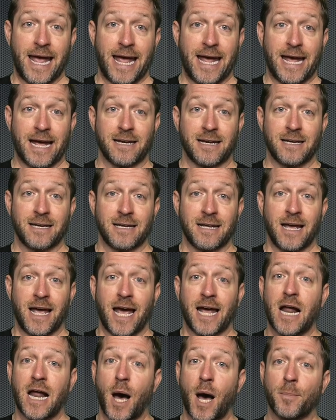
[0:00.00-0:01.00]
and
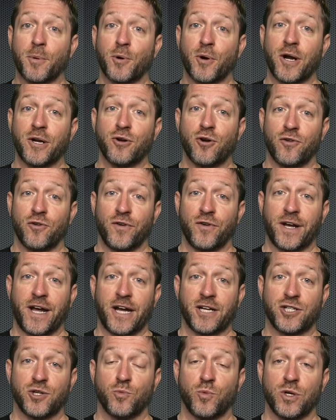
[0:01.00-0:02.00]
an upgrade
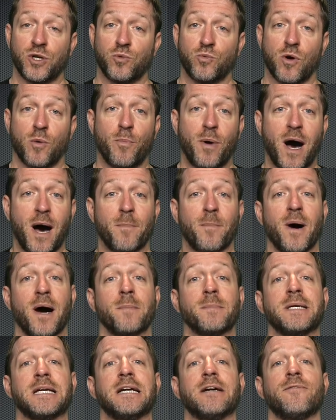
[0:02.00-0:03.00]
notification window will pop
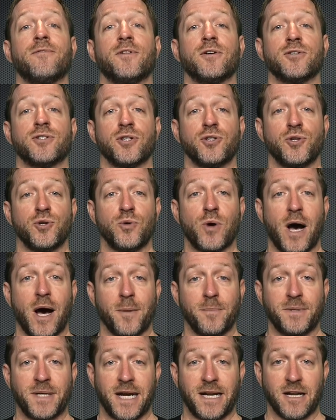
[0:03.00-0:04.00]
up if there's a new
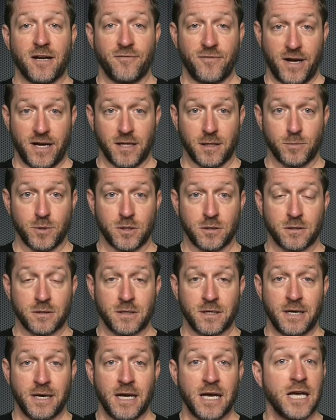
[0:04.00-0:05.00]
update available.
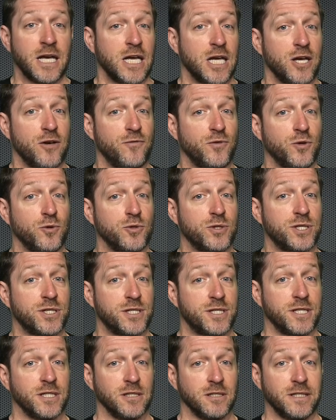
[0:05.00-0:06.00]
If you
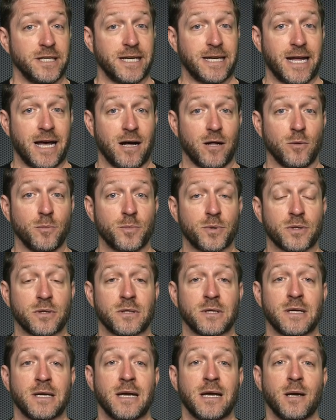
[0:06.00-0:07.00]
still need help,
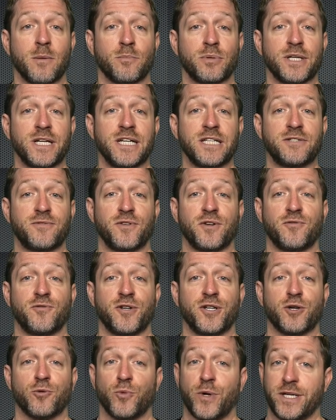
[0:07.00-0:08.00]
please feel
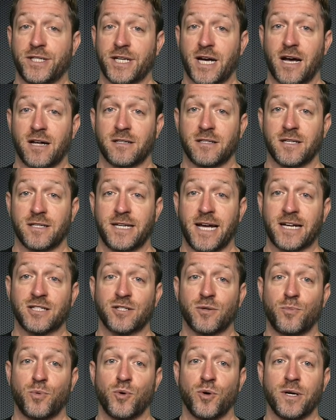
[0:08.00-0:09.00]
free to reach out to tech
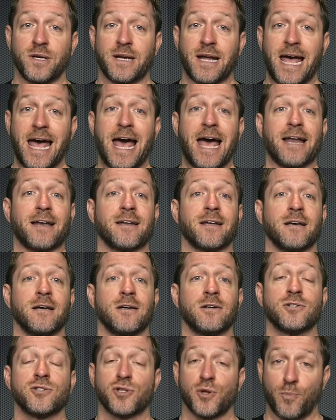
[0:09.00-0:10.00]
support at
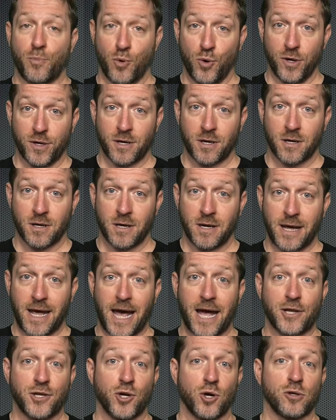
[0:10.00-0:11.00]
support
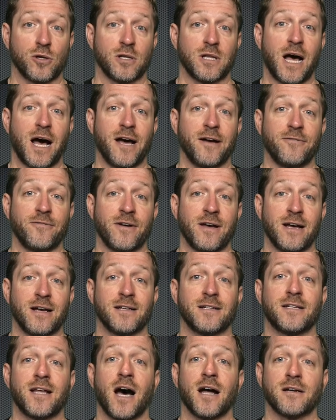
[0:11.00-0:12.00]
at
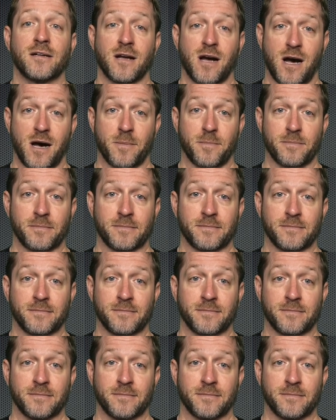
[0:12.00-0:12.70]
yololiv.com.